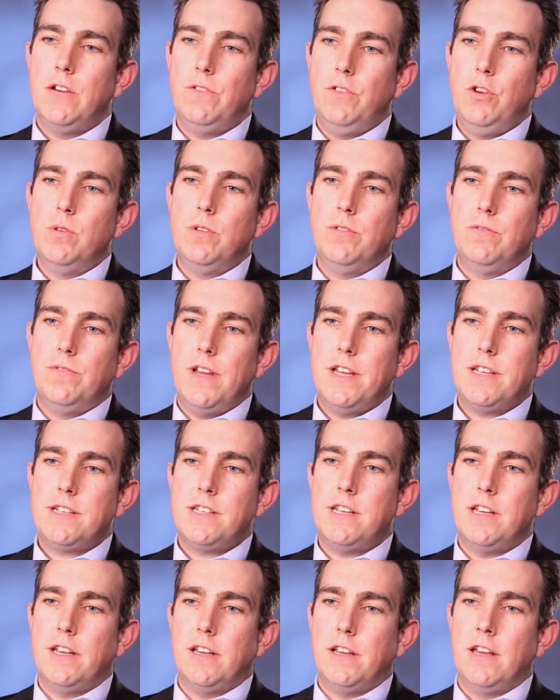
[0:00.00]
If you're
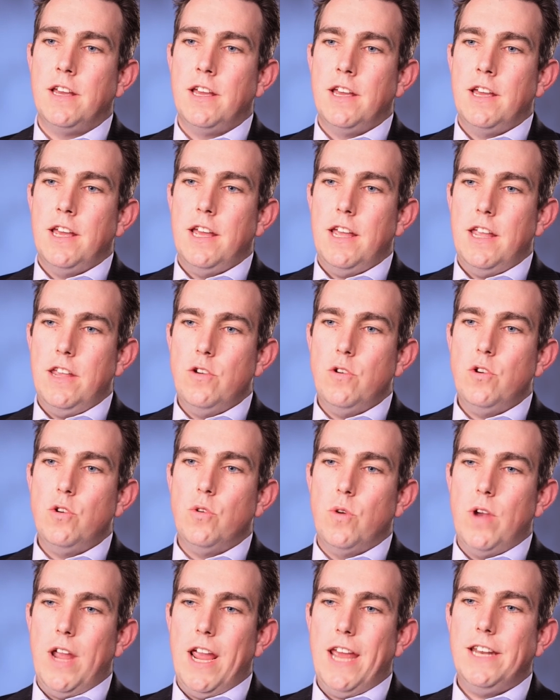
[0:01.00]
investing
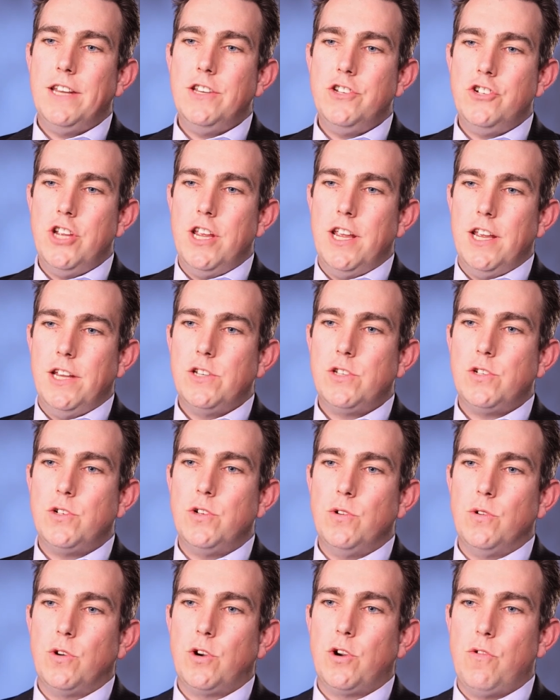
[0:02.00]
your energy into
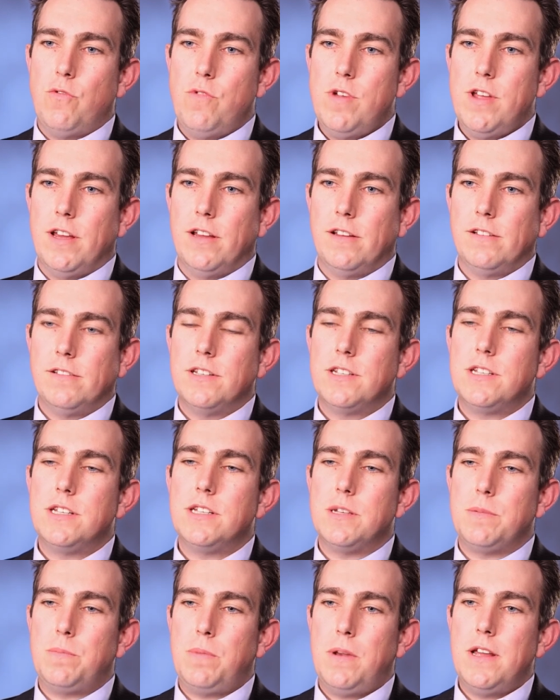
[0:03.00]
your career, this
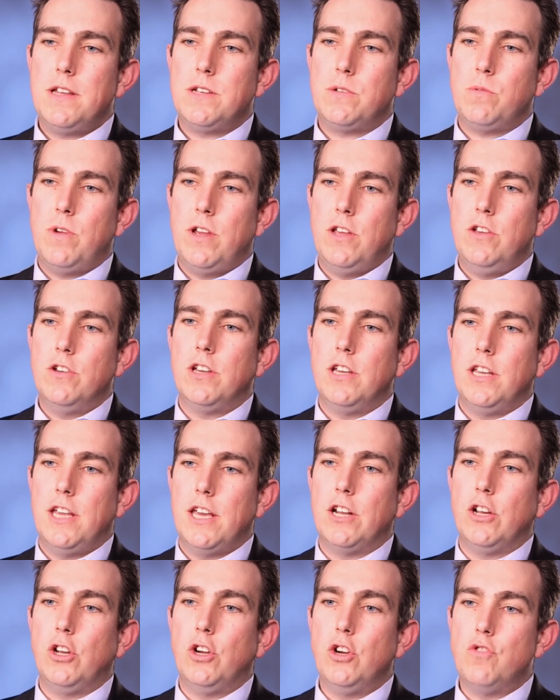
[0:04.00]
is a place where you can
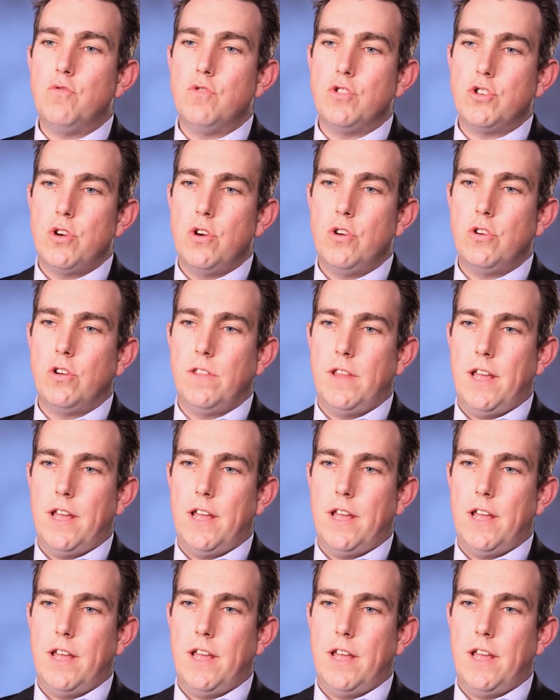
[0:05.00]
get a good return on